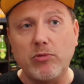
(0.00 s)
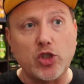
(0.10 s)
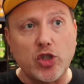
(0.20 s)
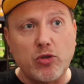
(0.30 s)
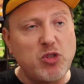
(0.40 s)

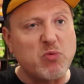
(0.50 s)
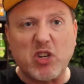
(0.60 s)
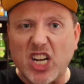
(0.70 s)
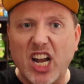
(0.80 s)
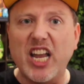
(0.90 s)
just
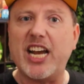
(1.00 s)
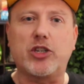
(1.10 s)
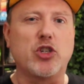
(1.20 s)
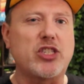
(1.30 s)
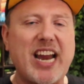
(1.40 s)

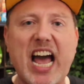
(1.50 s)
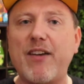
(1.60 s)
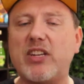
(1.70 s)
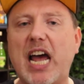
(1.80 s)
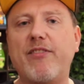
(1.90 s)
collectors that
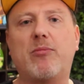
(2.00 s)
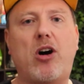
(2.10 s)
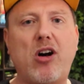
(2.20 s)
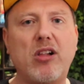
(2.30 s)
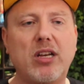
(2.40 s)
have to have them
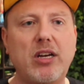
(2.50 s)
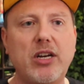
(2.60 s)
all